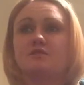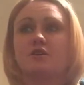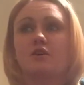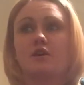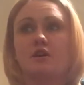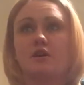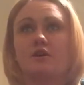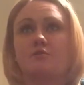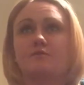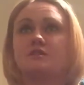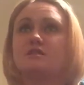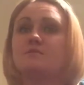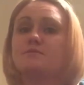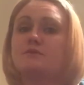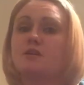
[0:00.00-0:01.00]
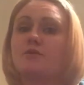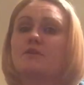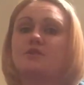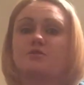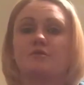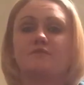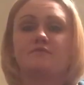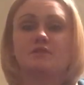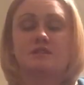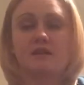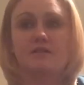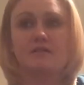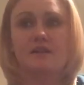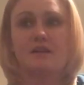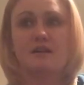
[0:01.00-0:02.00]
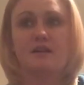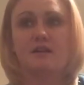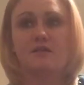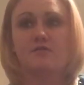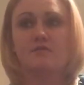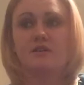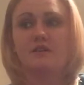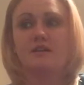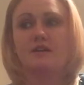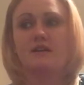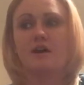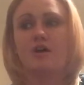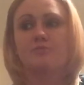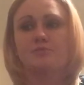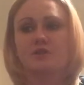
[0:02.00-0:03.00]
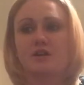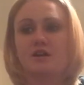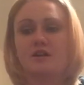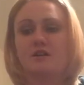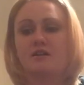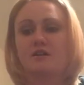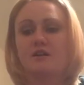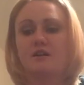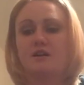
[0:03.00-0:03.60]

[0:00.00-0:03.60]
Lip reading: to her when she was going through infertility, and it really helped her.